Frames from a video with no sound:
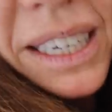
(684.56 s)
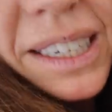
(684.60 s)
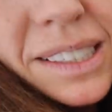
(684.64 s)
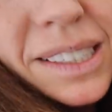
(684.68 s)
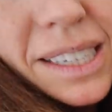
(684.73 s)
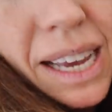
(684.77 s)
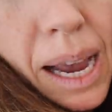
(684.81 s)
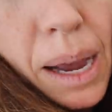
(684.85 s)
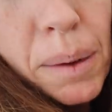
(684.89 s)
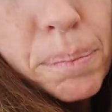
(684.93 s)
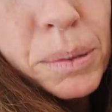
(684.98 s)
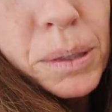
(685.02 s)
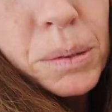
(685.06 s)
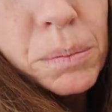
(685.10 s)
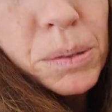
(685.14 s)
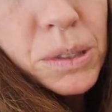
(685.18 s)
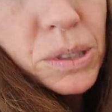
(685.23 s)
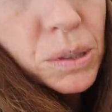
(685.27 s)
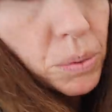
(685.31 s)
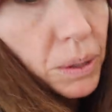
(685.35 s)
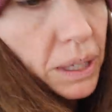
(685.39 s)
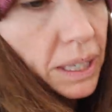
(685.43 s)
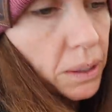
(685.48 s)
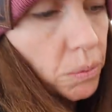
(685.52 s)
has happened
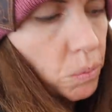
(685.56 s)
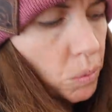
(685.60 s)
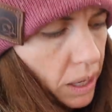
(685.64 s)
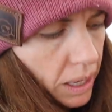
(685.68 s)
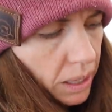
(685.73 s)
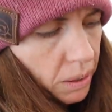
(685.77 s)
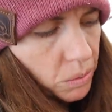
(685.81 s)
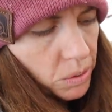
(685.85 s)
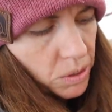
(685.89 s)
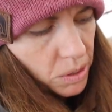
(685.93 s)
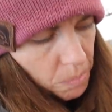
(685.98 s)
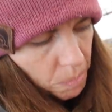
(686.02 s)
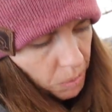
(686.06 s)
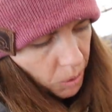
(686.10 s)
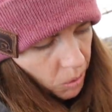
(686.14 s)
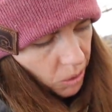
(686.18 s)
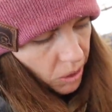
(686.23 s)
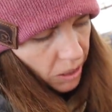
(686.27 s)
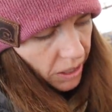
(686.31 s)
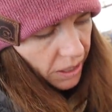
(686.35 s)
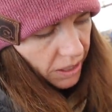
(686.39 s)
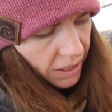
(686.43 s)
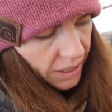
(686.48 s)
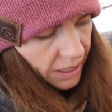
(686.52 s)
between when it was
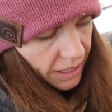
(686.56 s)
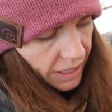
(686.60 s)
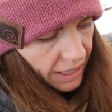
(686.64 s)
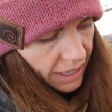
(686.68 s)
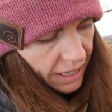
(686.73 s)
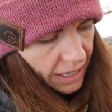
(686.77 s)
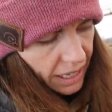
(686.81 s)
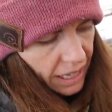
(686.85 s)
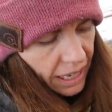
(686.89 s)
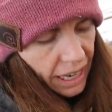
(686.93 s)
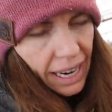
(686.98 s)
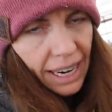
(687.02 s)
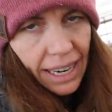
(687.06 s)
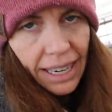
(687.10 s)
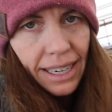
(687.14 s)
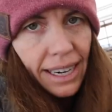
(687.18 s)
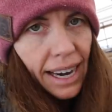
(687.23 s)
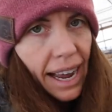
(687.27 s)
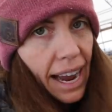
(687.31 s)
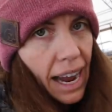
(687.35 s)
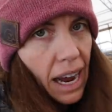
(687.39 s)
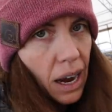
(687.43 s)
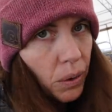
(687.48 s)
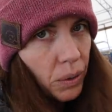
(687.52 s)
born and
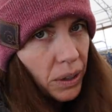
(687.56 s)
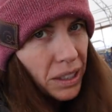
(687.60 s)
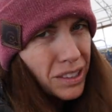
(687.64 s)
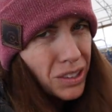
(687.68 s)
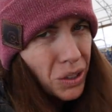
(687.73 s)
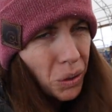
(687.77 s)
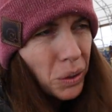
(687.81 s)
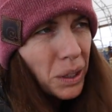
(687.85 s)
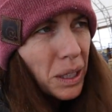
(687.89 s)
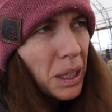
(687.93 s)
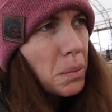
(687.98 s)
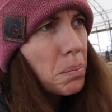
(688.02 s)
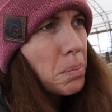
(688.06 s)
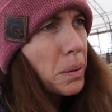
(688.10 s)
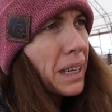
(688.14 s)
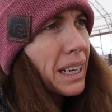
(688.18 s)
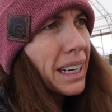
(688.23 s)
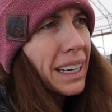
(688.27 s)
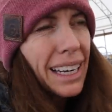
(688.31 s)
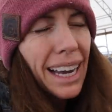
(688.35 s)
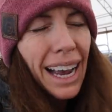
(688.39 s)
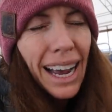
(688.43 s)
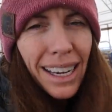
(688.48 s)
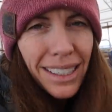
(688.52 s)
now. It's only
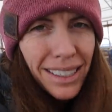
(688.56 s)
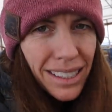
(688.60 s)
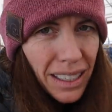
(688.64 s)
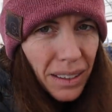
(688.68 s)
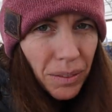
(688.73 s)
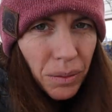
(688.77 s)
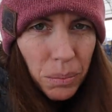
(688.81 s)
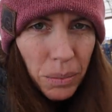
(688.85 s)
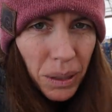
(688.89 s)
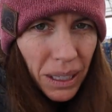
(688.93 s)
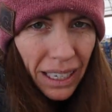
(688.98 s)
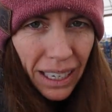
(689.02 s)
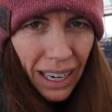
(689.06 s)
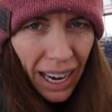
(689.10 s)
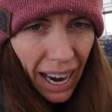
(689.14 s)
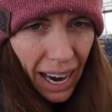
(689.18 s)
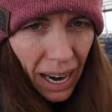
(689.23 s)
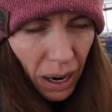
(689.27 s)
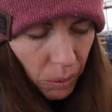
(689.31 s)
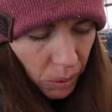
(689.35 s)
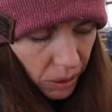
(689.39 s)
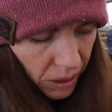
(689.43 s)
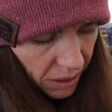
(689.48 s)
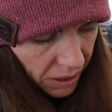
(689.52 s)
been, it hasn't even been an
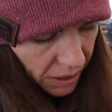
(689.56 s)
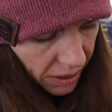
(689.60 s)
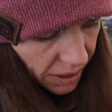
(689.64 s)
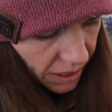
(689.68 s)
hour.